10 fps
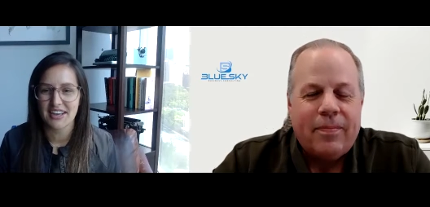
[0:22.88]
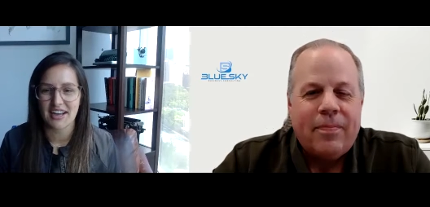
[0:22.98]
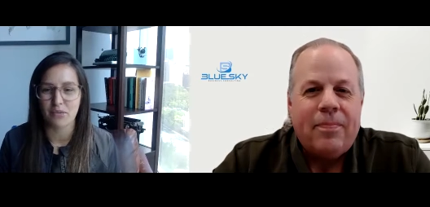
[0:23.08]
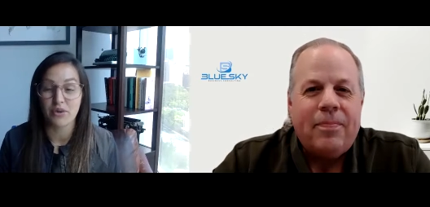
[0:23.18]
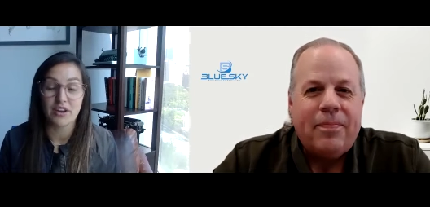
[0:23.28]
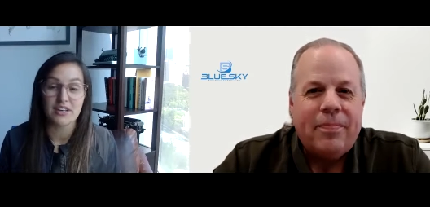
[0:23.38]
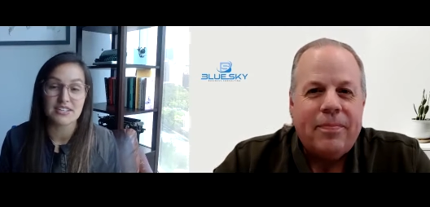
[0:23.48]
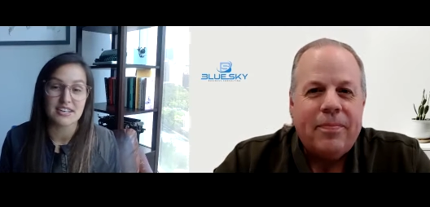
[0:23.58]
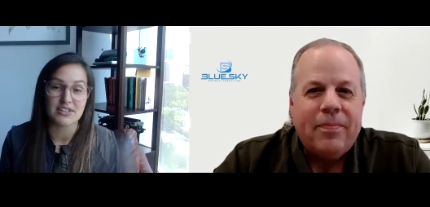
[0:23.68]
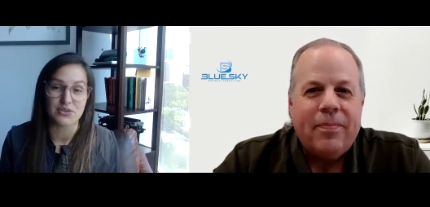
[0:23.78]
Speaker 1: Um, we are a
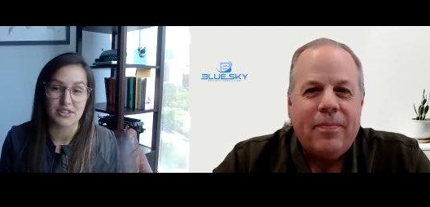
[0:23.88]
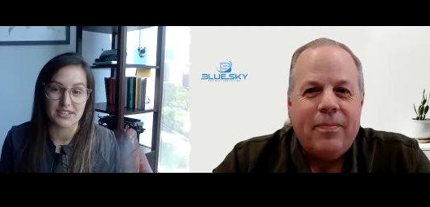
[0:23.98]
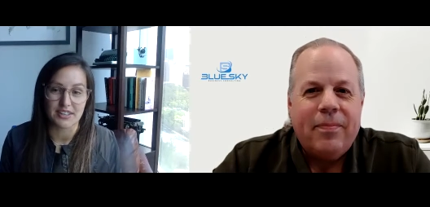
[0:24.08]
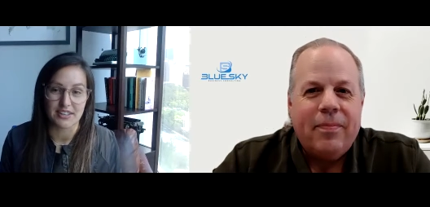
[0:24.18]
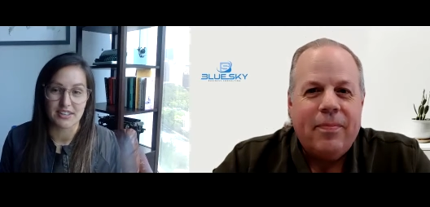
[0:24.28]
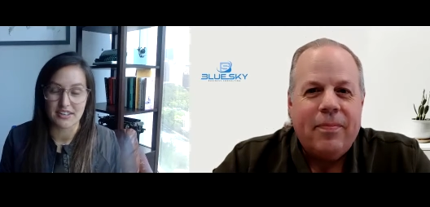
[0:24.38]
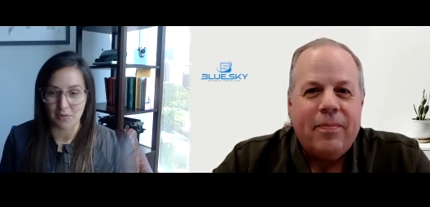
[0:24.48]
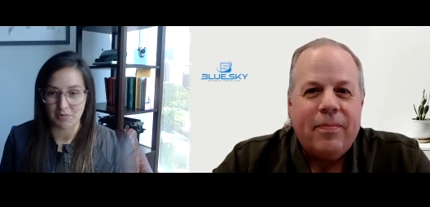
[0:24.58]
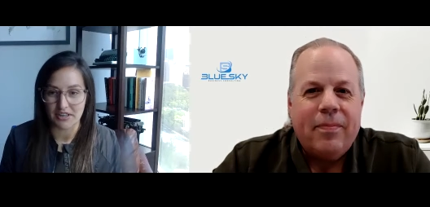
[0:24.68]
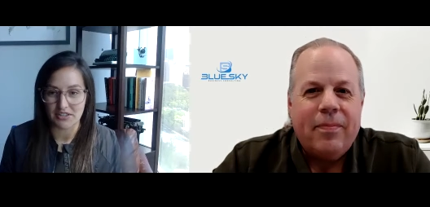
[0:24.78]
data storytelling
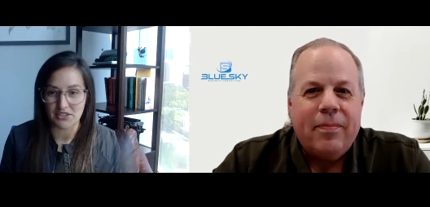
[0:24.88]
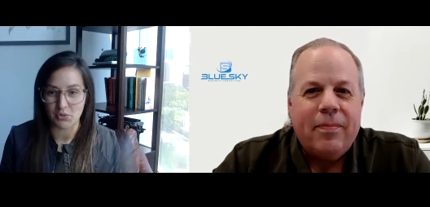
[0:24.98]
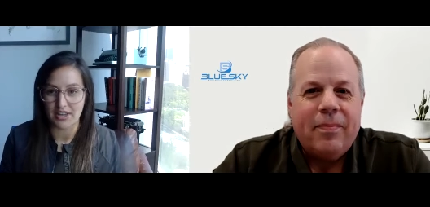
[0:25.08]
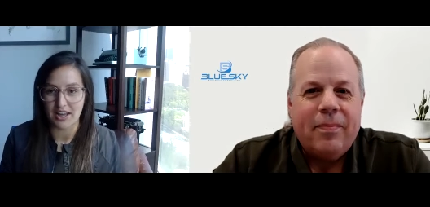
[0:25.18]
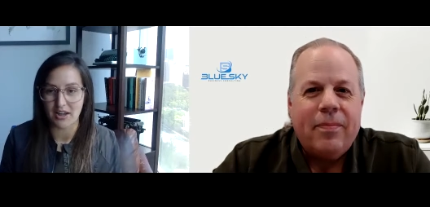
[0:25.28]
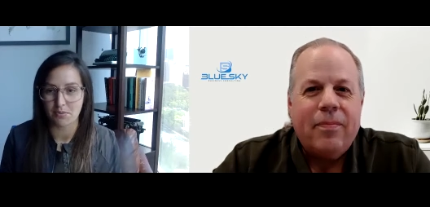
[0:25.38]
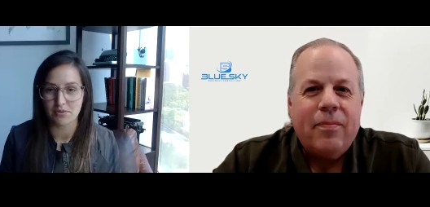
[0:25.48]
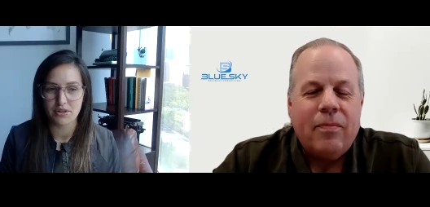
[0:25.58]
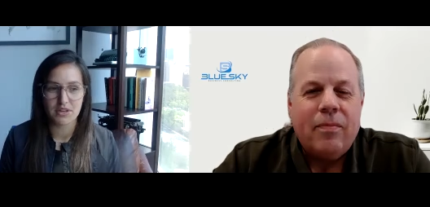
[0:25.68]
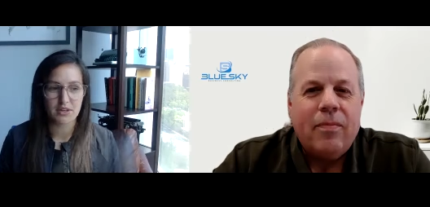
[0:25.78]
company, so we help
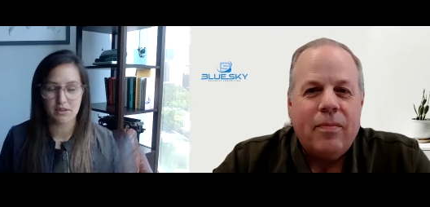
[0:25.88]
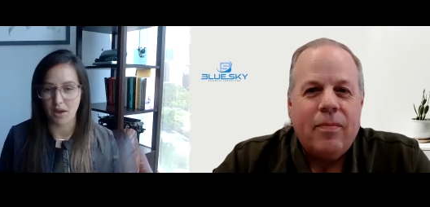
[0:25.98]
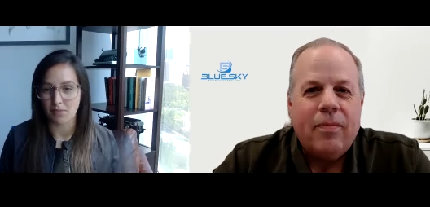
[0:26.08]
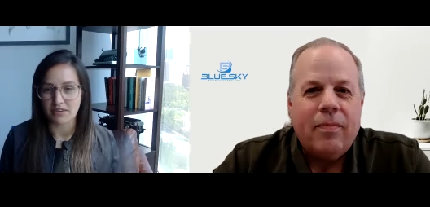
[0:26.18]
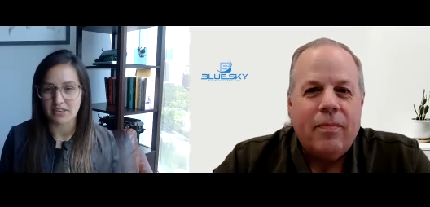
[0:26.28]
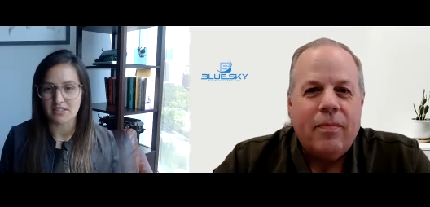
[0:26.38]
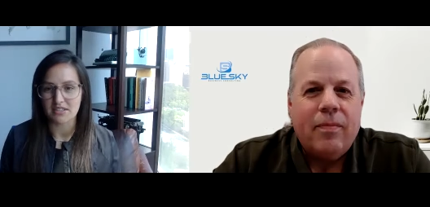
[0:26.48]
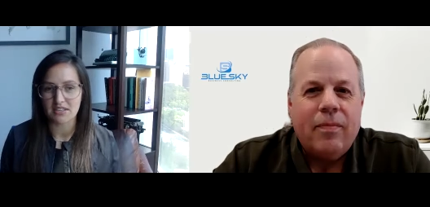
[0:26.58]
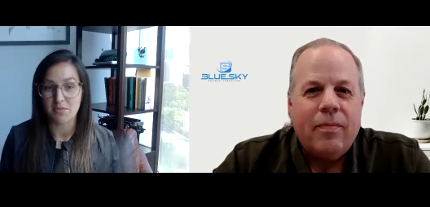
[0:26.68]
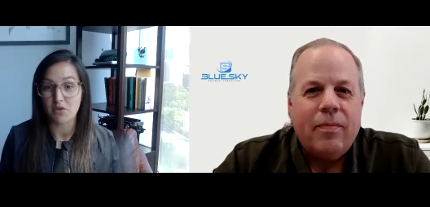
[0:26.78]
companies
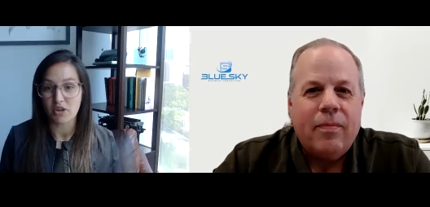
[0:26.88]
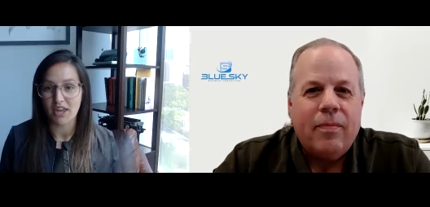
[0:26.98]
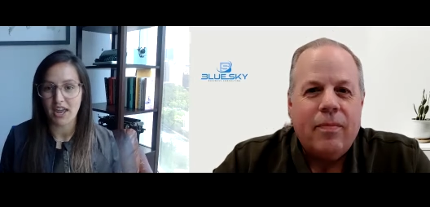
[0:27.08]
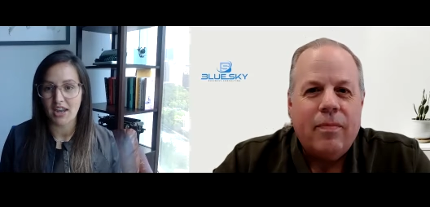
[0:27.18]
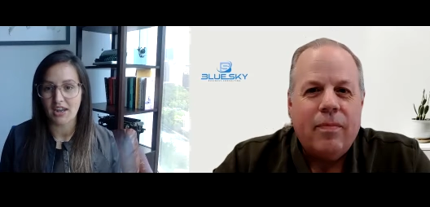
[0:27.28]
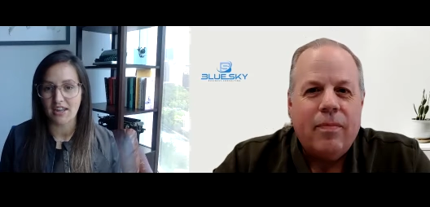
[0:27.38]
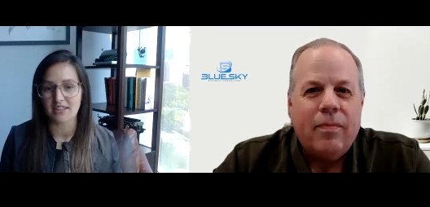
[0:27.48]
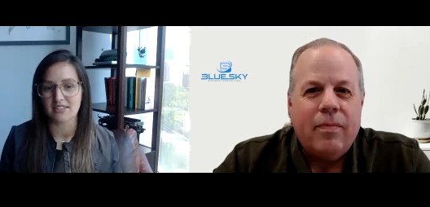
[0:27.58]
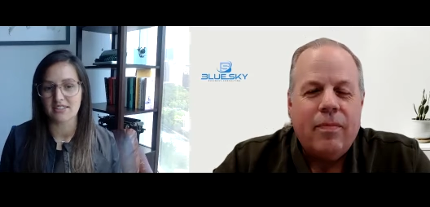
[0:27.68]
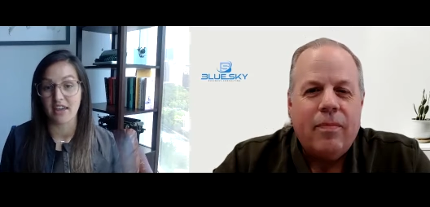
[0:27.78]
communicate
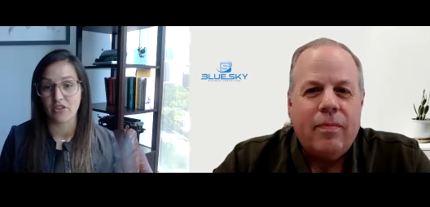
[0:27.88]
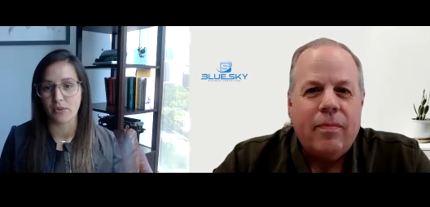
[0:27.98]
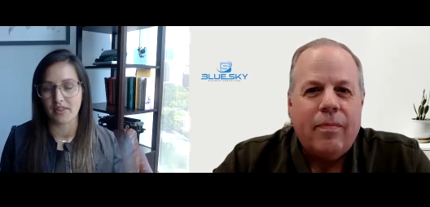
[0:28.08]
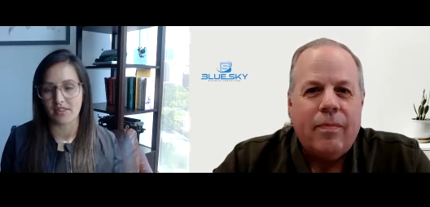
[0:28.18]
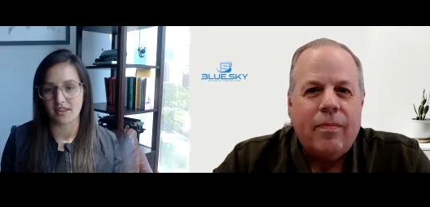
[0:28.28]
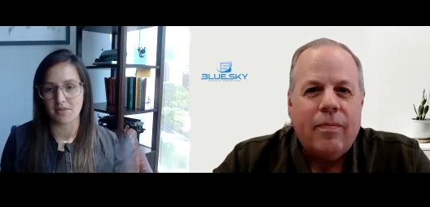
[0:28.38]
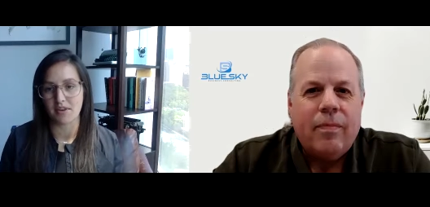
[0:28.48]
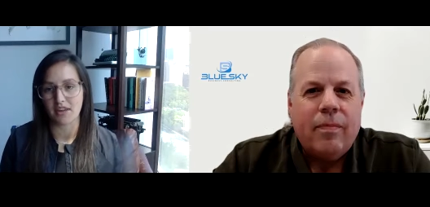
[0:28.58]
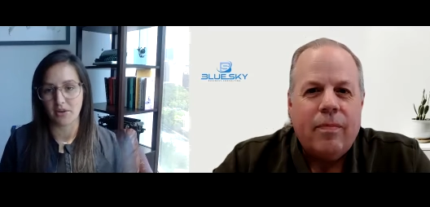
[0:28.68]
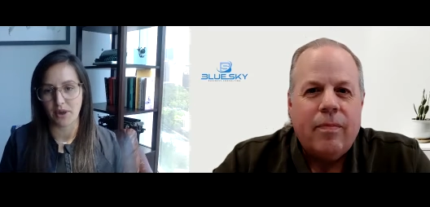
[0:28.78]
and scale the way that they
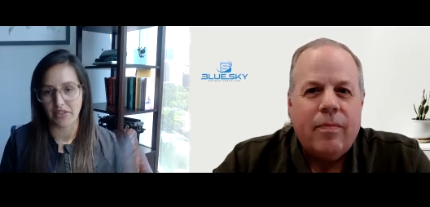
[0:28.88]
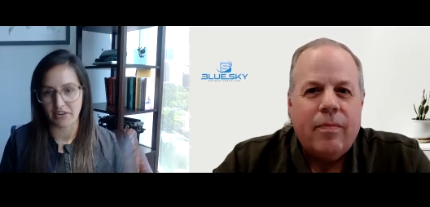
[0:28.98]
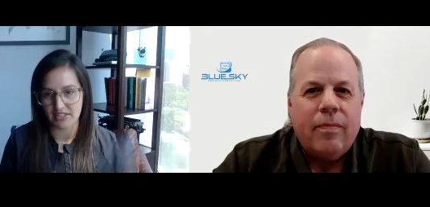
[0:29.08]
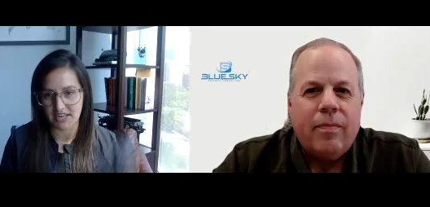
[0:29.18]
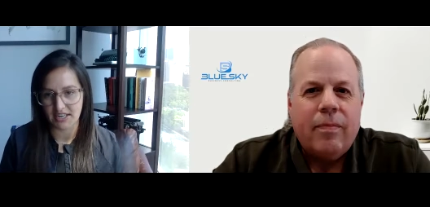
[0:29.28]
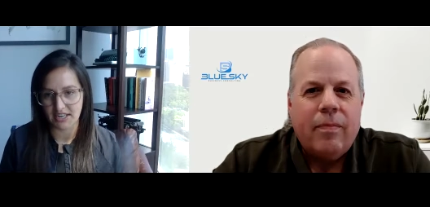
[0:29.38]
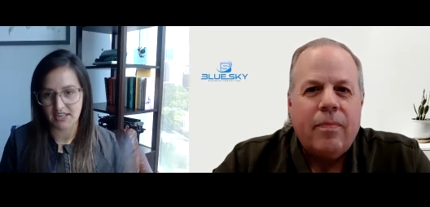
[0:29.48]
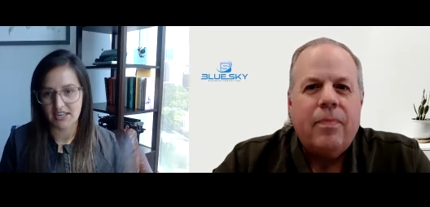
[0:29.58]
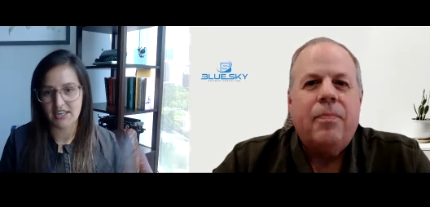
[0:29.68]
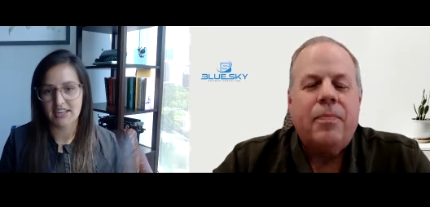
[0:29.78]
communicate around their data.
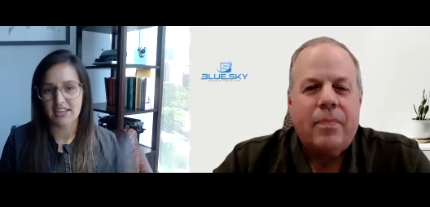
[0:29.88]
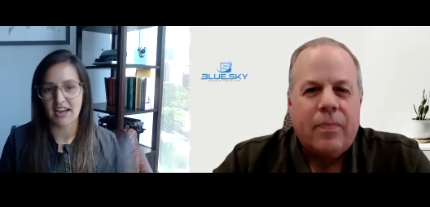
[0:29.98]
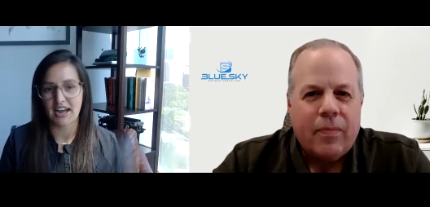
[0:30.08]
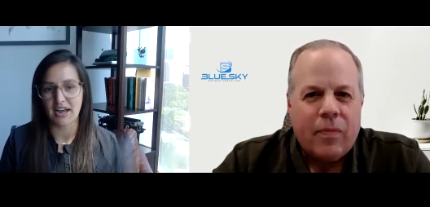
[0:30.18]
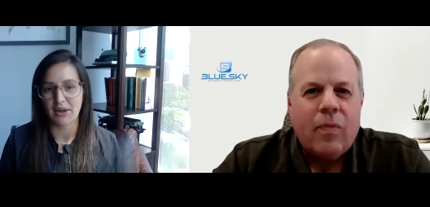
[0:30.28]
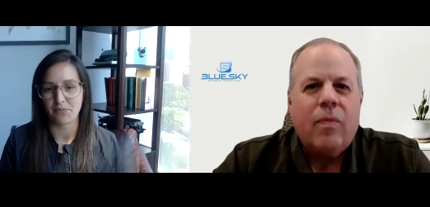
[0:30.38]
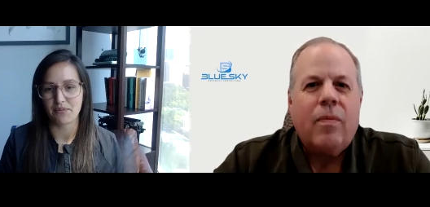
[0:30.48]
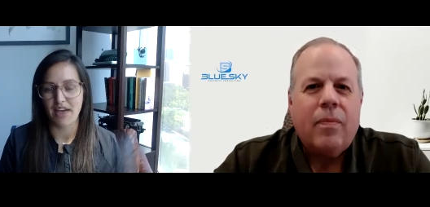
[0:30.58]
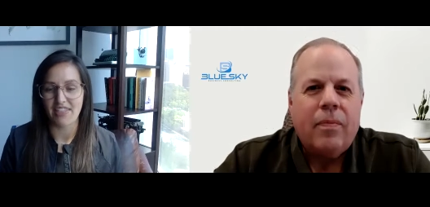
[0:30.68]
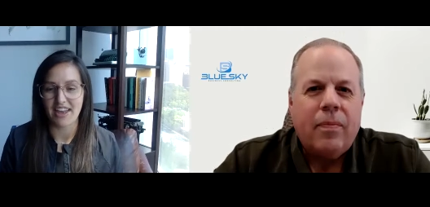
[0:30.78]
Um,
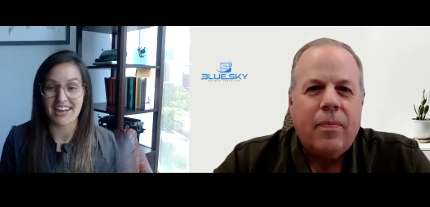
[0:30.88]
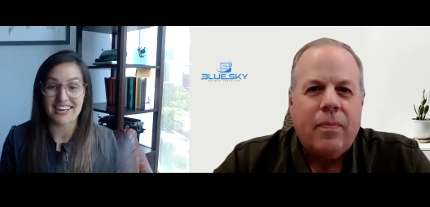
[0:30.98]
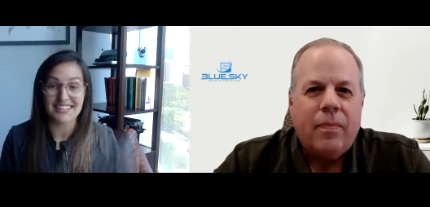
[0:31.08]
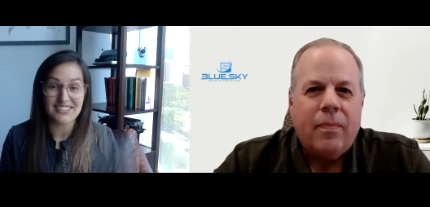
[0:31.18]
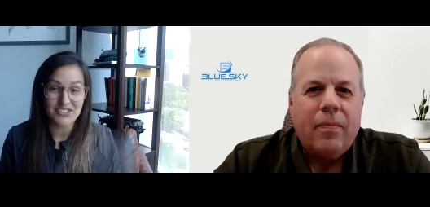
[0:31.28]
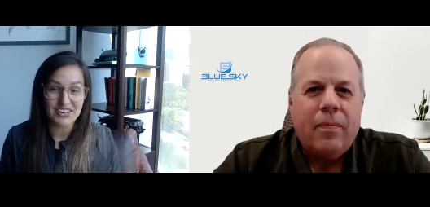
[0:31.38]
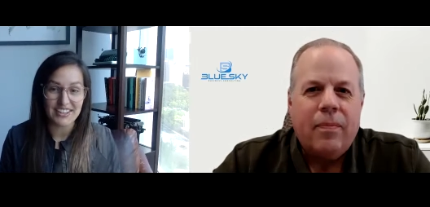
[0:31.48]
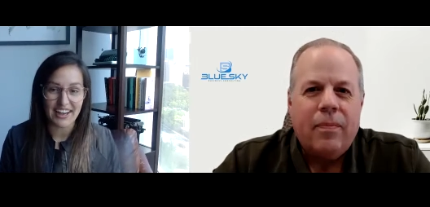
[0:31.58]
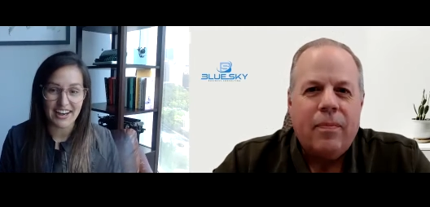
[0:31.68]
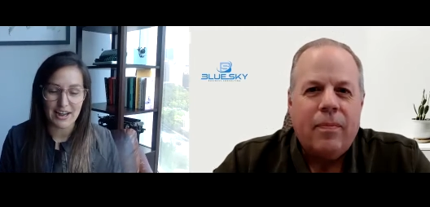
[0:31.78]
and then in addition to that,